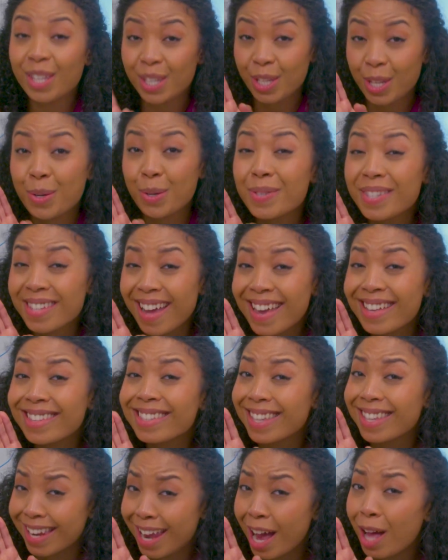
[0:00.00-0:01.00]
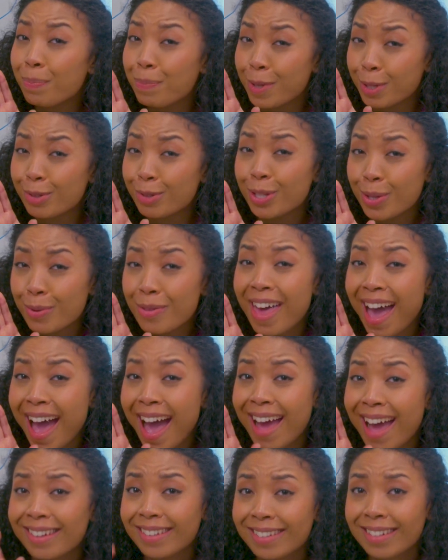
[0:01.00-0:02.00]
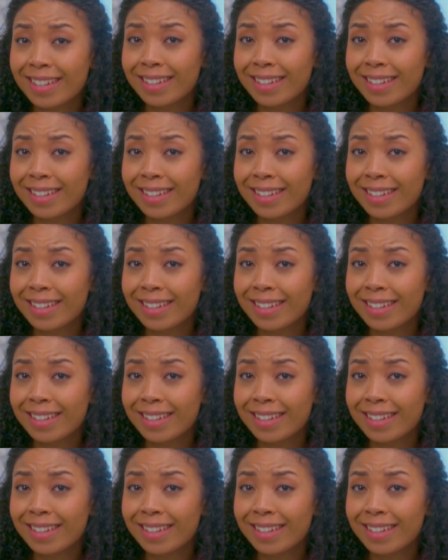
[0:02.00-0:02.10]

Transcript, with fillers: YouScience can help you do that.